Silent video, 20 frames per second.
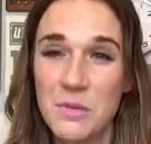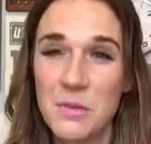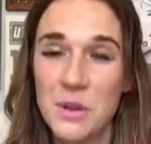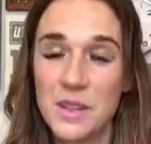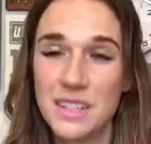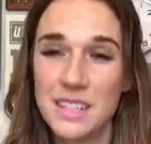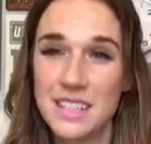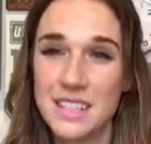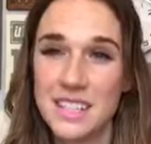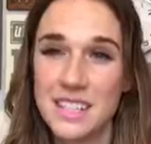
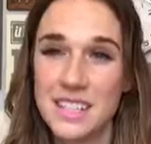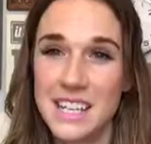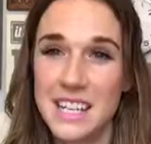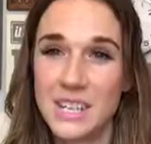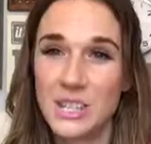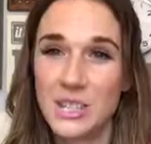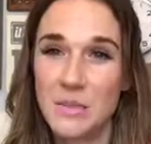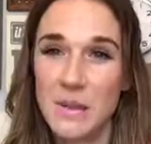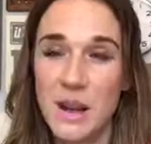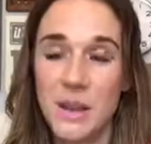wants to
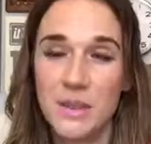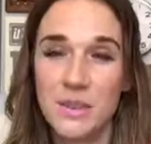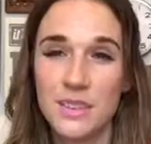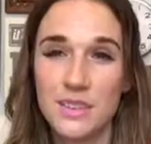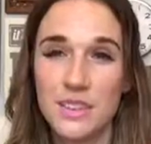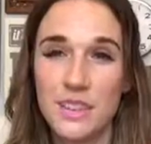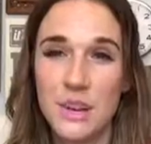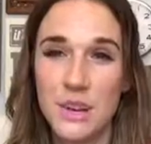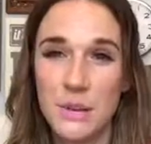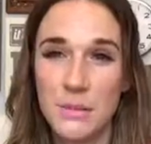teach about
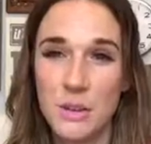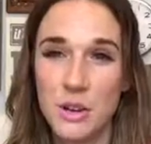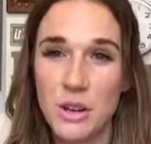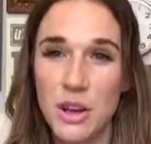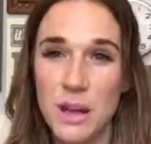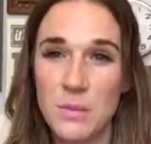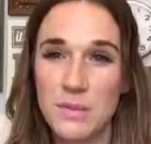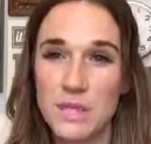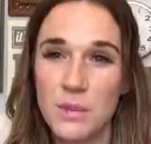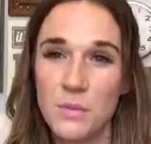the hermit
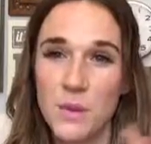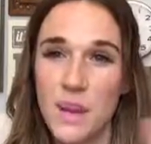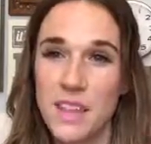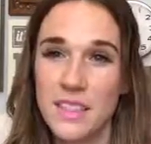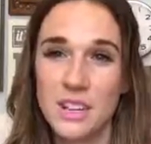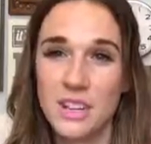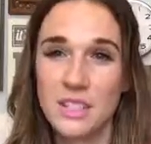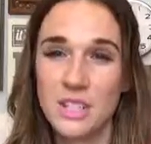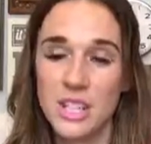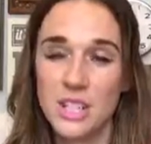crabs and why
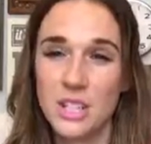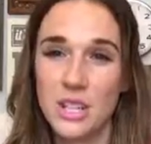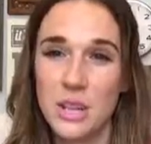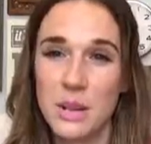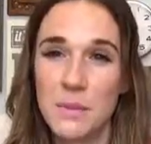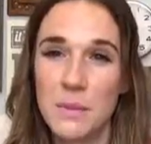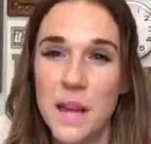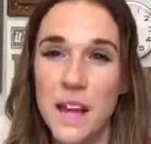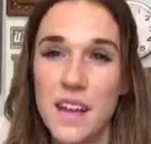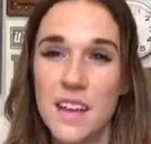they're such a
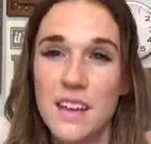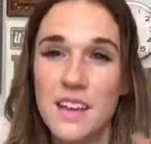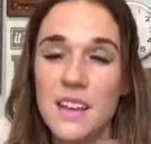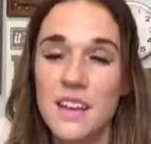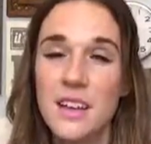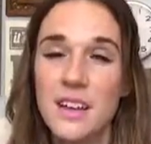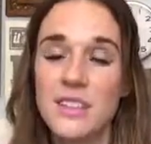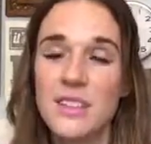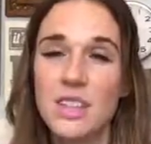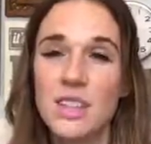good pet.
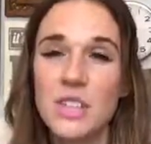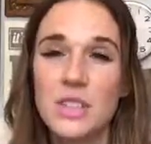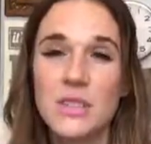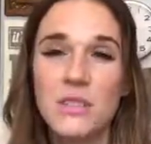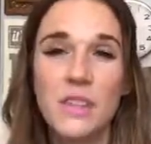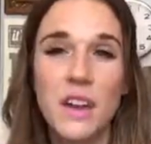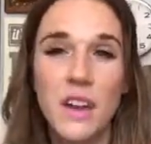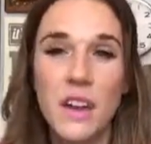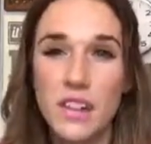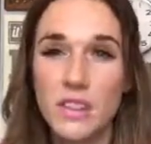They're just
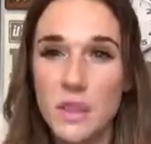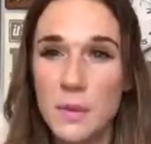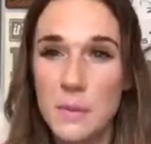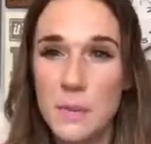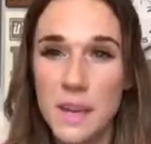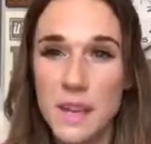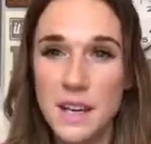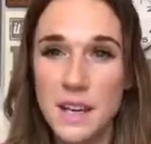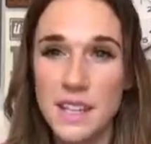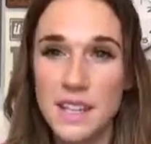very low
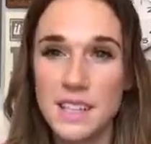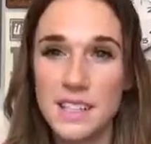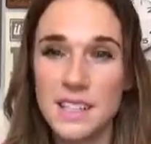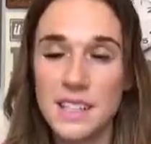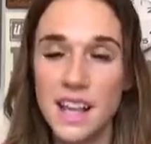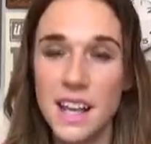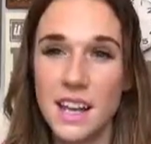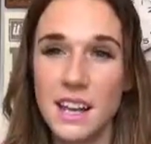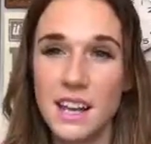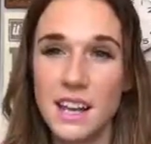maintenance
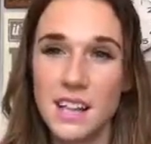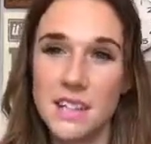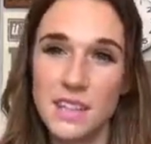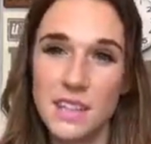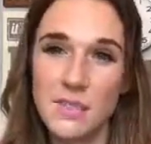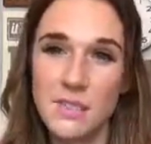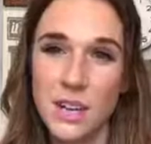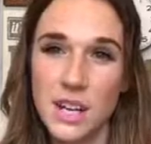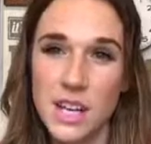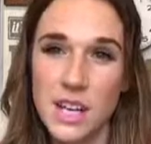and easy
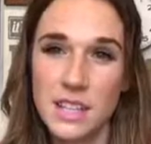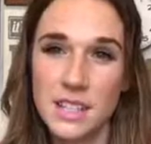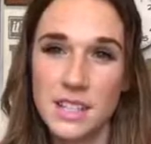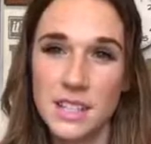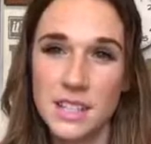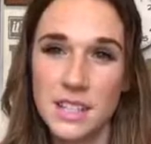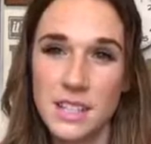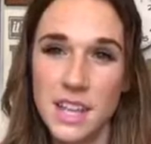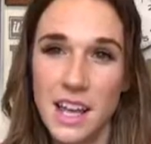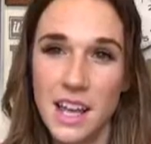for
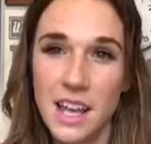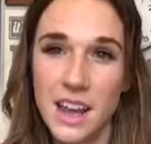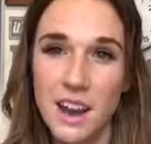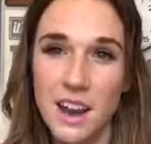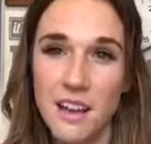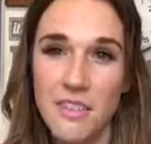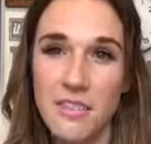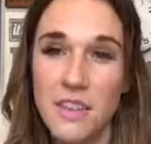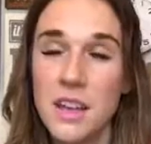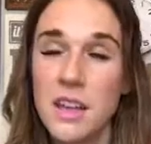kids to take care
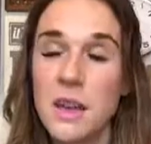of.